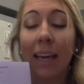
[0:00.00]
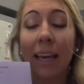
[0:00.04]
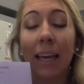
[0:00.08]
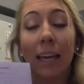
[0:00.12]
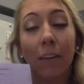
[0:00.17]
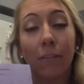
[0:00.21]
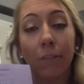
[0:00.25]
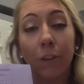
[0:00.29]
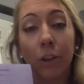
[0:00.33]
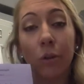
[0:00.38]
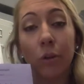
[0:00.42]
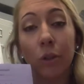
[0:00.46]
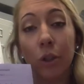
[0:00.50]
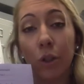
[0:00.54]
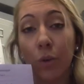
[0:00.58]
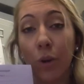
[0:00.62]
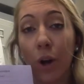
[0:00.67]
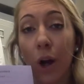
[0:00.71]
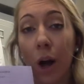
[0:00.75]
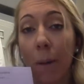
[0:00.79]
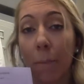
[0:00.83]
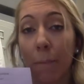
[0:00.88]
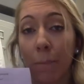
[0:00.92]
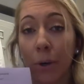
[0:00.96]
If you do
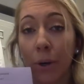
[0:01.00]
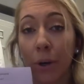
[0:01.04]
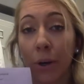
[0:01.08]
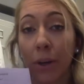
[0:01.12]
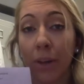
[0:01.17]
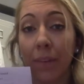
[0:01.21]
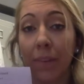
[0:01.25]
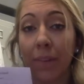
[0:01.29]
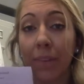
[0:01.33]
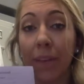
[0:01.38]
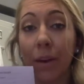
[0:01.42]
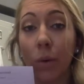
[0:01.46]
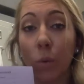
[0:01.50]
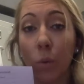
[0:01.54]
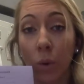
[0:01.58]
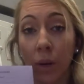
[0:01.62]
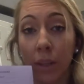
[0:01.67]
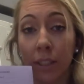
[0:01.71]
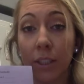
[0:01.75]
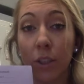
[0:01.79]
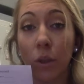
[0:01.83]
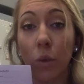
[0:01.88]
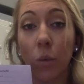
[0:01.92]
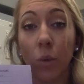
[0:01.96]
not put the
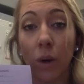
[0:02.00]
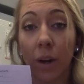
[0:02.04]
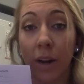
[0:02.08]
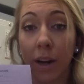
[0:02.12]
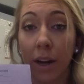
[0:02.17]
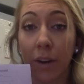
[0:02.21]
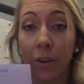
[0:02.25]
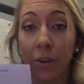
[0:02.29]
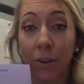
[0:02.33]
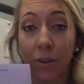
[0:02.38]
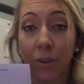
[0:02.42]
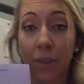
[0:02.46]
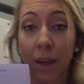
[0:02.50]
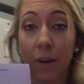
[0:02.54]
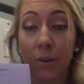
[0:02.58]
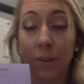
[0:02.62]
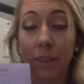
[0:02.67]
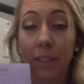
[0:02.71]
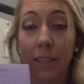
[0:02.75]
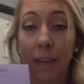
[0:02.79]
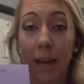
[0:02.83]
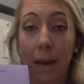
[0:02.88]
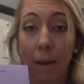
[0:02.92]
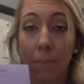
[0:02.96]
1 to
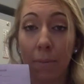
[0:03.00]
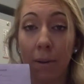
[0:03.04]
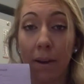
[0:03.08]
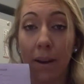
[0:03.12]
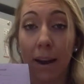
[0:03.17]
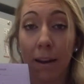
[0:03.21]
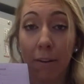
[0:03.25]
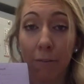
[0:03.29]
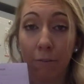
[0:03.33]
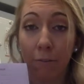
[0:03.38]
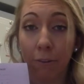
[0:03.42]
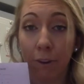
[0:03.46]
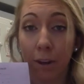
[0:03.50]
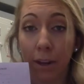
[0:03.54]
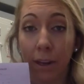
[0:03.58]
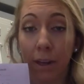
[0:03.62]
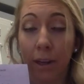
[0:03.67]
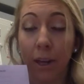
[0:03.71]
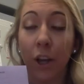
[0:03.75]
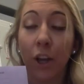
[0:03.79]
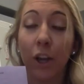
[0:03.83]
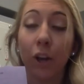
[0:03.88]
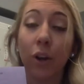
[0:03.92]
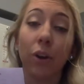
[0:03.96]
100,000
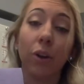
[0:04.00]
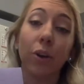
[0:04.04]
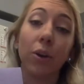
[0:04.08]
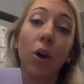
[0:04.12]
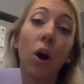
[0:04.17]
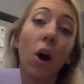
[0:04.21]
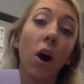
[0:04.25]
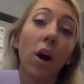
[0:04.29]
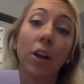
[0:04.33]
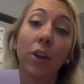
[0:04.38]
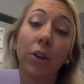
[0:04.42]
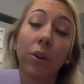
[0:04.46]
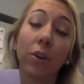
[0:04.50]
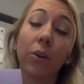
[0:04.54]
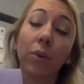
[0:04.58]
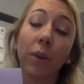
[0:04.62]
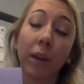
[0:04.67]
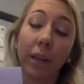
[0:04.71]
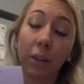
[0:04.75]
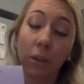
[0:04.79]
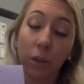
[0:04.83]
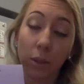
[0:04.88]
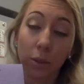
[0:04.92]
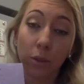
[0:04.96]
epinephrine, you're
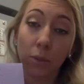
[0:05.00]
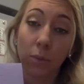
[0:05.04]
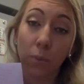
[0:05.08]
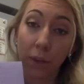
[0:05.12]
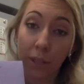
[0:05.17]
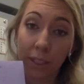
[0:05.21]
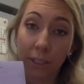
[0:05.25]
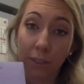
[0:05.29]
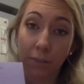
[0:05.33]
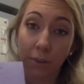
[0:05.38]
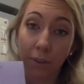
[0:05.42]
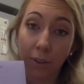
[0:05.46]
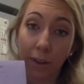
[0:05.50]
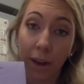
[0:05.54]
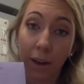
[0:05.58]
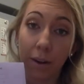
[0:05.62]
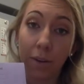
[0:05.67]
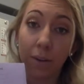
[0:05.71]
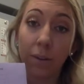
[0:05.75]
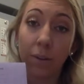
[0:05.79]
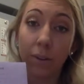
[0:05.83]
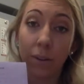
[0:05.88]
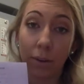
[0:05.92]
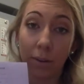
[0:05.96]
going to lose points for that,
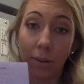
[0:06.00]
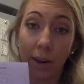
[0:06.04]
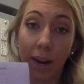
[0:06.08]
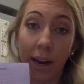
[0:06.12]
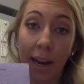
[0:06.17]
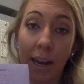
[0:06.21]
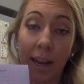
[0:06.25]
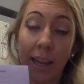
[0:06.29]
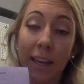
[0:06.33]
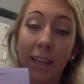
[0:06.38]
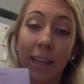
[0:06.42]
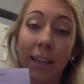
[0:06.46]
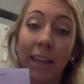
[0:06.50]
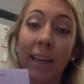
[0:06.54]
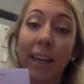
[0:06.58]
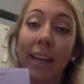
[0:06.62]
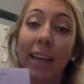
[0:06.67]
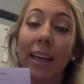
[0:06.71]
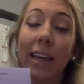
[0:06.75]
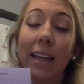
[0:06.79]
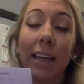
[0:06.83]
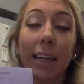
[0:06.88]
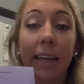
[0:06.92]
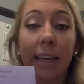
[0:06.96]
okay?
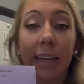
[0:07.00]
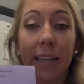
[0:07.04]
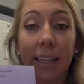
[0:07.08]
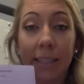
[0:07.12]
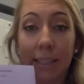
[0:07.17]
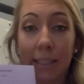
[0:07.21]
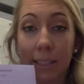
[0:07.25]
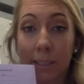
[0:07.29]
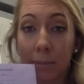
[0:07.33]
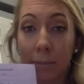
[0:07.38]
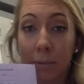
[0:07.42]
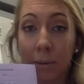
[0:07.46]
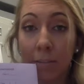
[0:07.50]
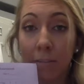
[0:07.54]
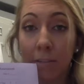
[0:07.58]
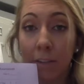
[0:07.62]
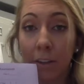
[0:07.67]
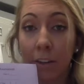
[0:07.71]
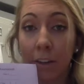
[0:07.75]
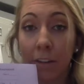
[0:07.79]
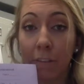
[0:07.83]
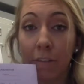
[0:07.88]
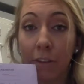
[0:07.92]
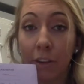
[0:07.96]
It needs to be
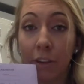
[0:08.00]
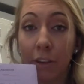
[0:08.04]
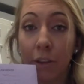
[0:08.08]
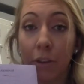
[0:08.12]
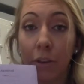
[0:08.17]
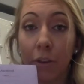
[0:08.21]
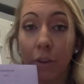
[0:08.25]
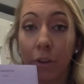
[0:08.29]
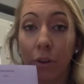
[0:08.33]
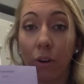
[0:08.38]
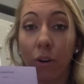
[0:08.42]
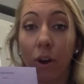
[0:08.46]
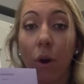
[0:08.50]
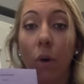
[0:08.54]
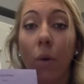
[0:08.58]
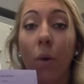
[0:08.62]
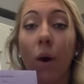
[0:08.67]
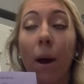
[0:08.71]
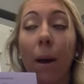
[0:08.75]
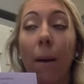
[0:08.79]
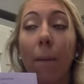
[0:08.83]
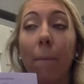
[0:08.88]
very, very thorough.